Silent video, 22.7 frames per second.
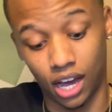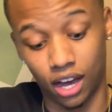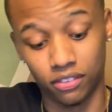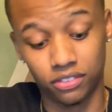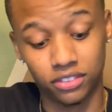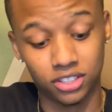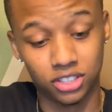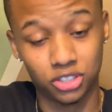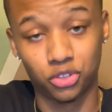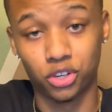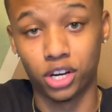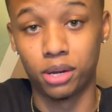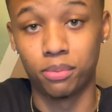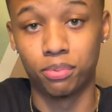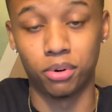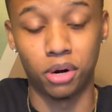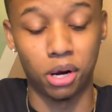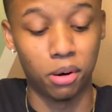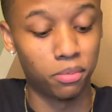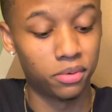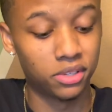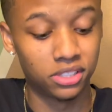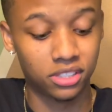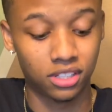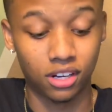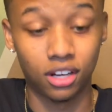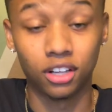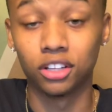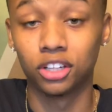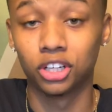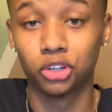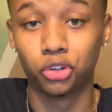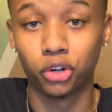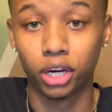this gray part. I'm gonna just
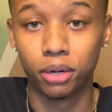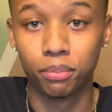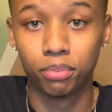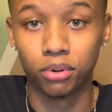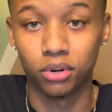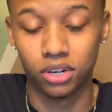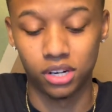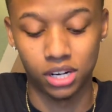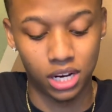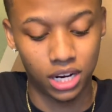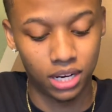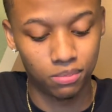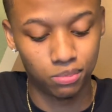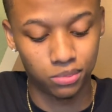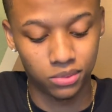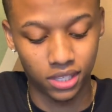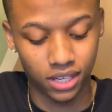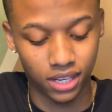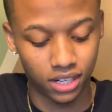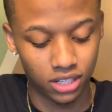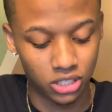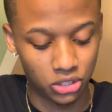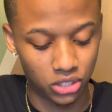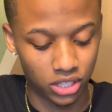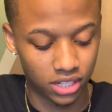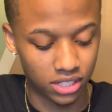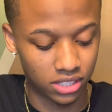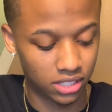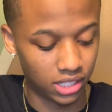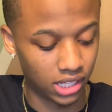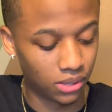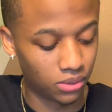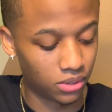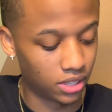call it the gray part. I'm tired of trying to
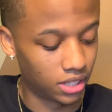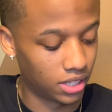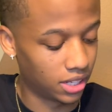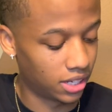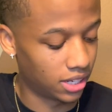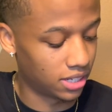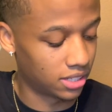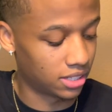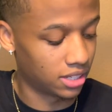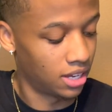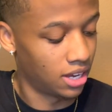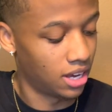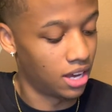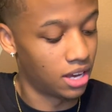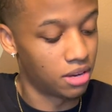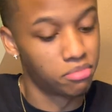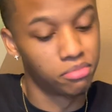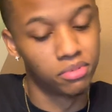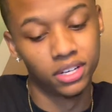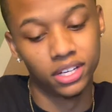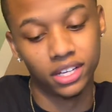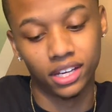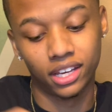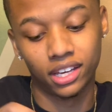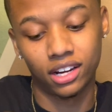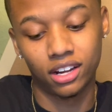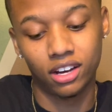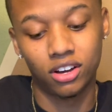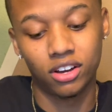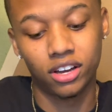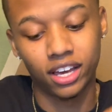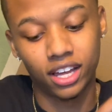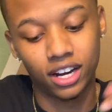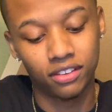say what it is, but it
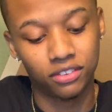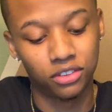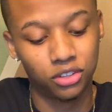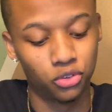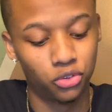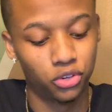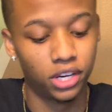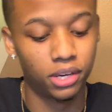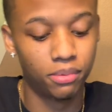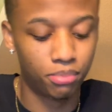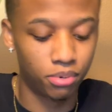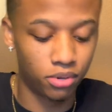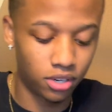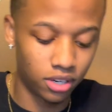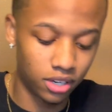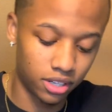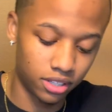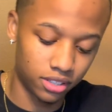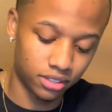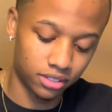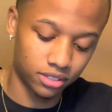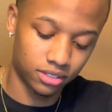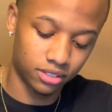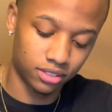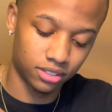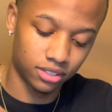all got off the gray part.